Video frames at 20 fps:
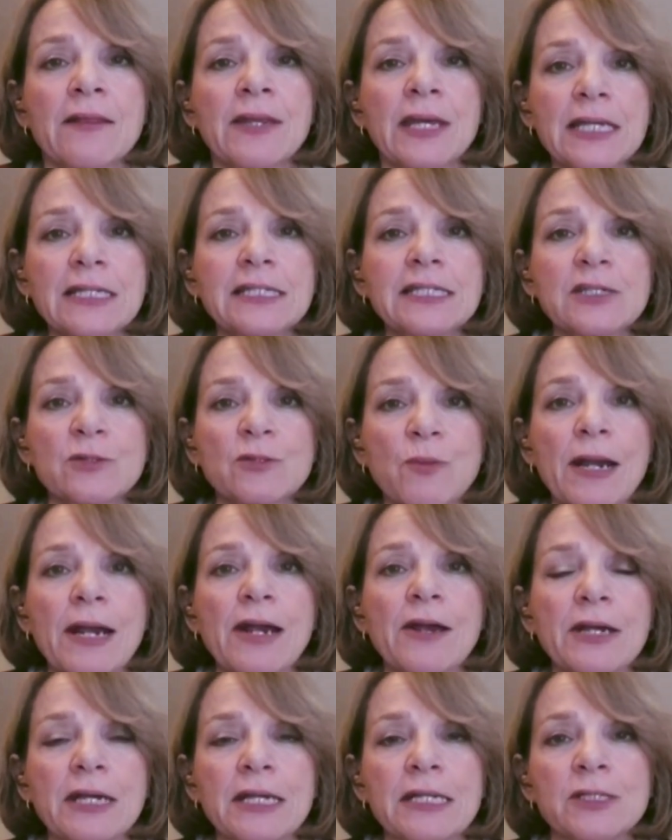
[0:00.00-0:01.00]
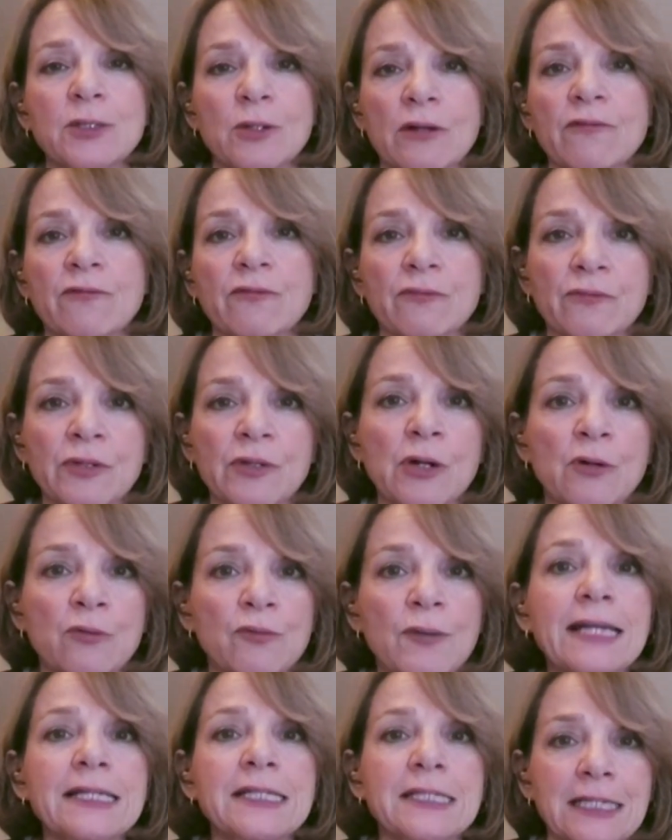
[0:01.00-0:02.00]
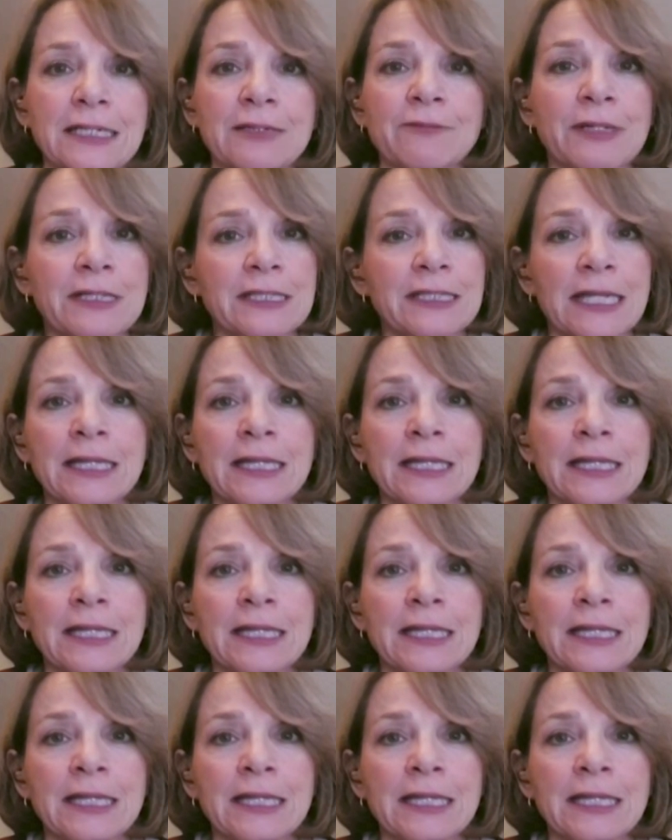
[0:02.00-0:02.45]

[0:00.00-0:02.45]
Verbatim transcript: This is where he sort of, rested, right?